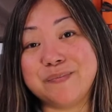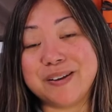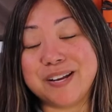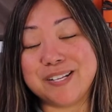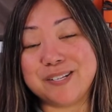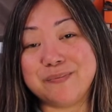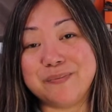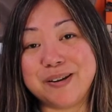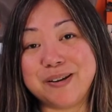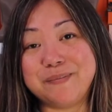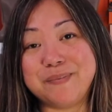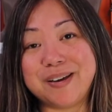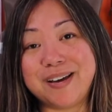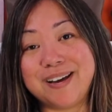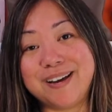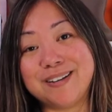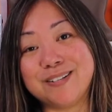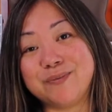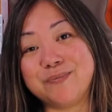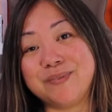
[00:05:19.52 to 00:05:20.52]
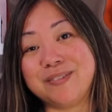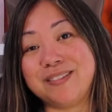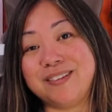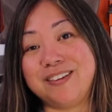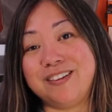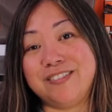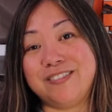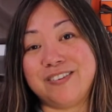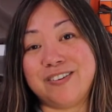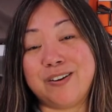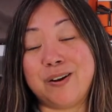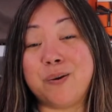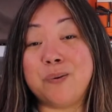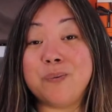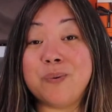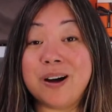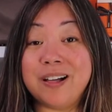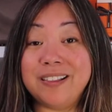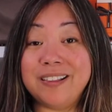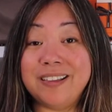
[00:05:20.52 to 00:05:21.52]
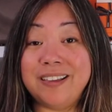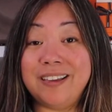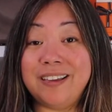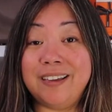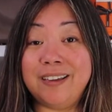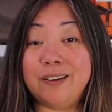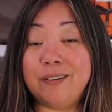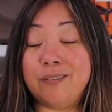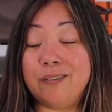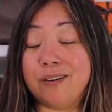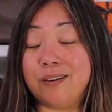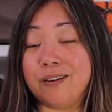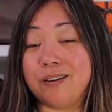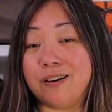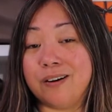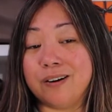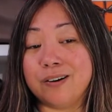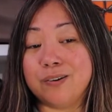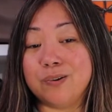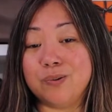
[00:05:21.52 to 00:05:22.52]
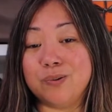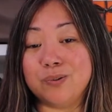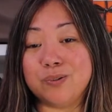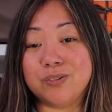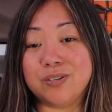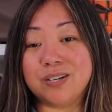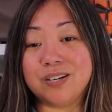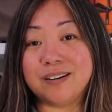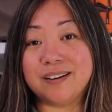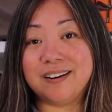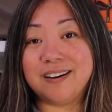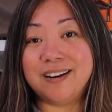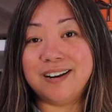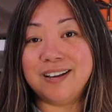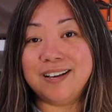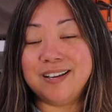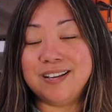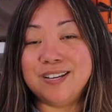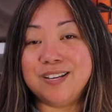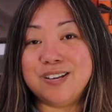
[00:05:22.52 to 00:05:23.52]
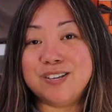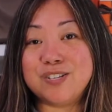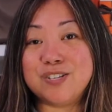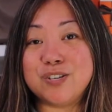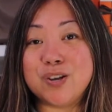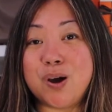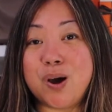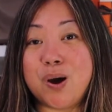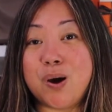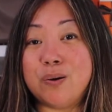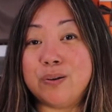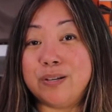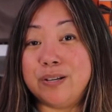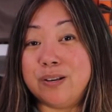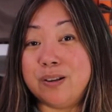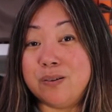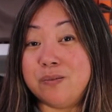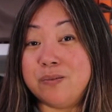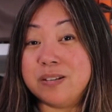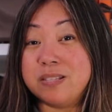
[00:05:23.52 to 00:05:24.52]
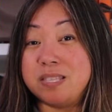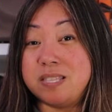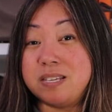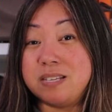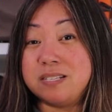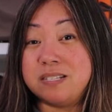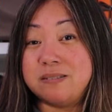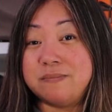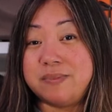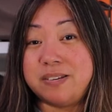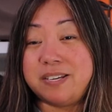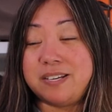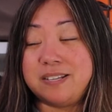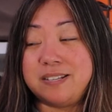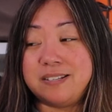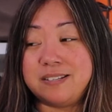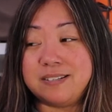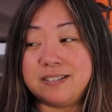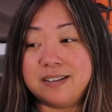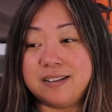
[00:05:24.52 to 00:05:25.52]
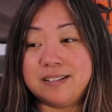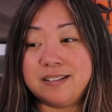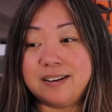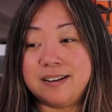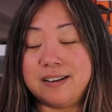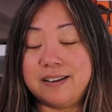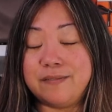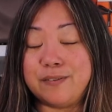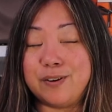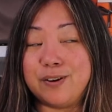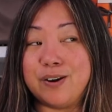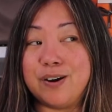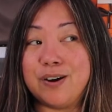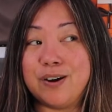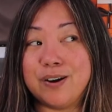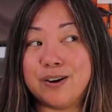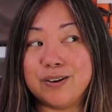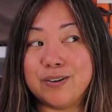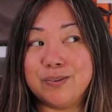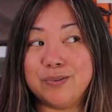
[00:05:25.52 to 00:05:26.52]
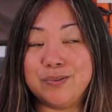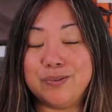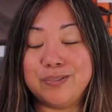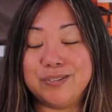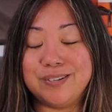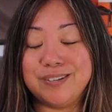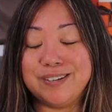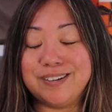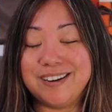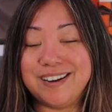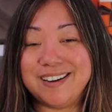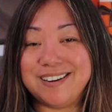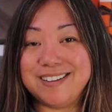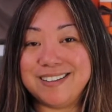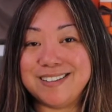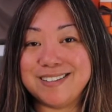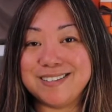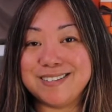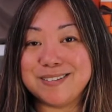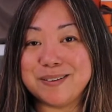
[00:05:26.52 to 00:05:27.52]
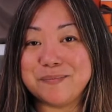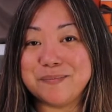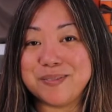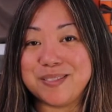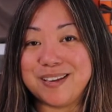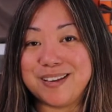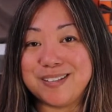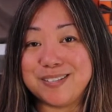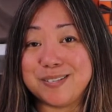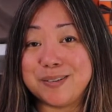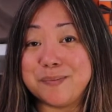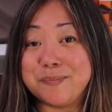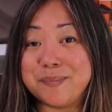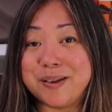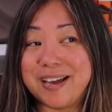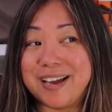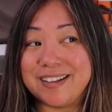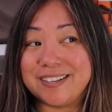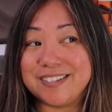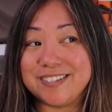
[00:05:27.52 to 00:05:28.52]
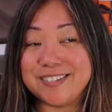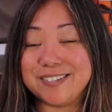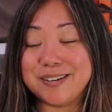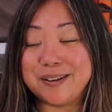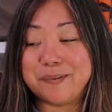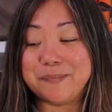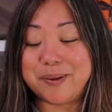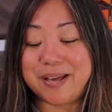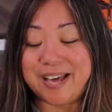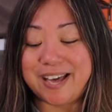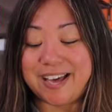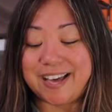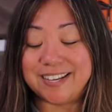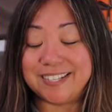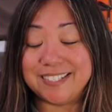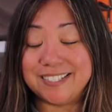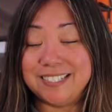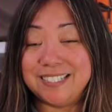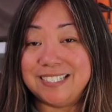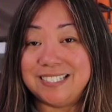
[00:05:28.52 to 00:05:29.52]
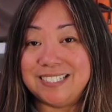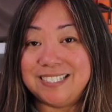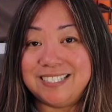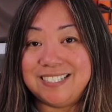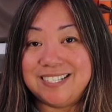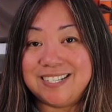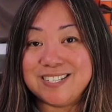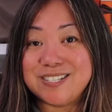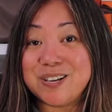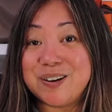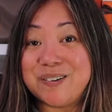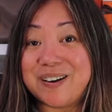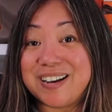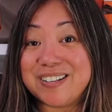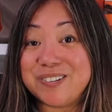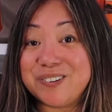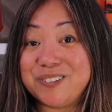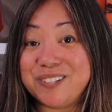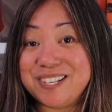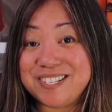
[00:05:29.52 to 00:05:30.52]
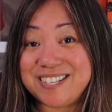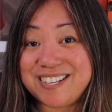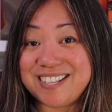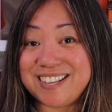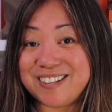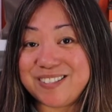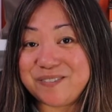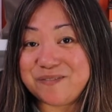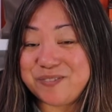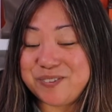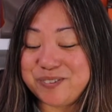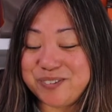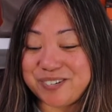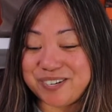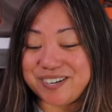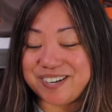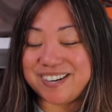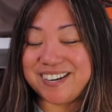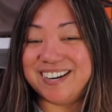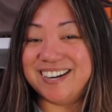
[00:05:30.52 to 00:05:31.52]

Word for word: match my bags with either a wallet or a card holder. So you know what this means? Now that I have a card holder, I need something to match a bag. So I totally see that in the future,